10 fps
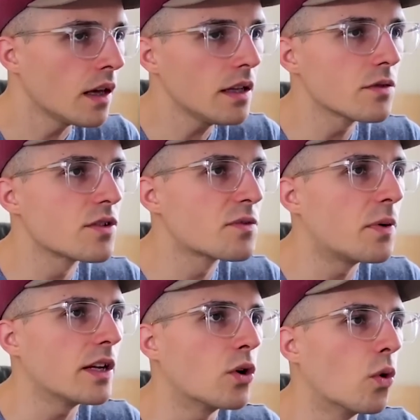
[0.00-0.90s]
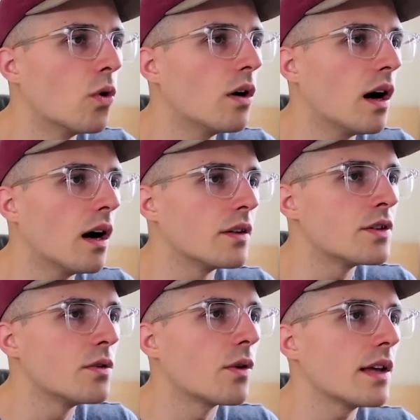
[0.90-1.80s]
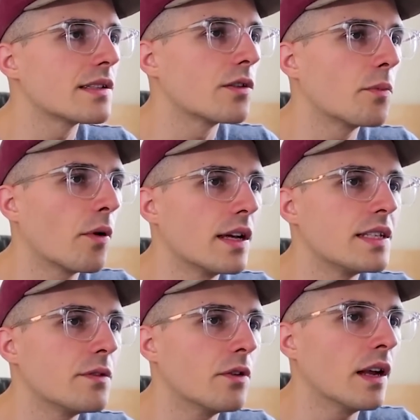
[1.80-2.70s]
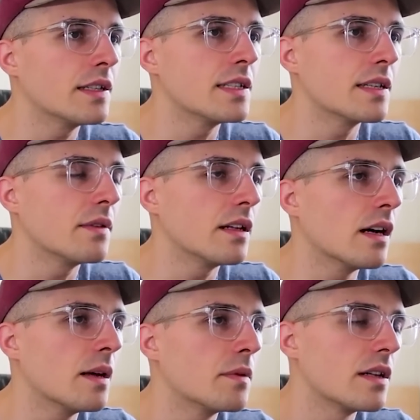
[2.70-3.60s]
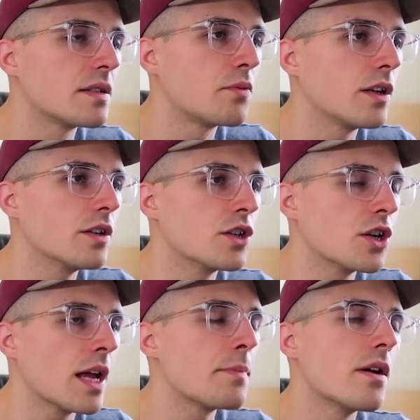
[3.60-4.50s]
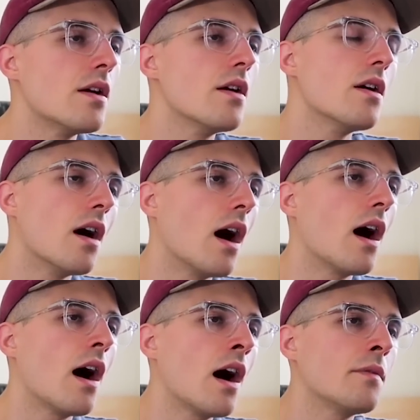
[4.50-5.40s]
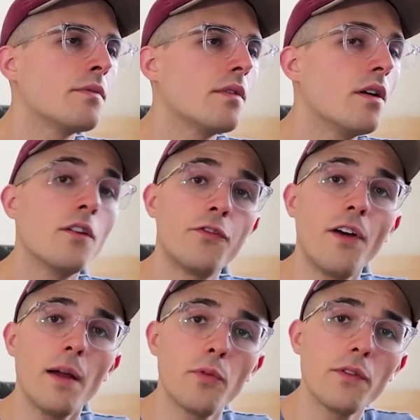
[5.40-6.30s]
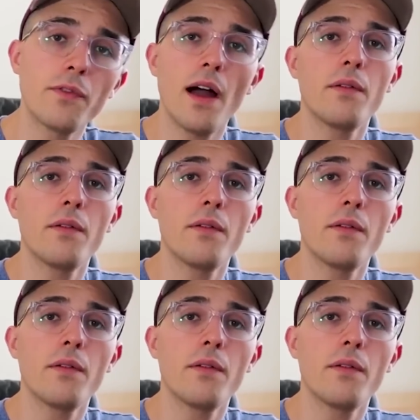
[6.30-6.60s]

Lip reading: I think this one's pretty cool. 2 grand's a little pricey for 1979, but it is in pretty good shape. 5.5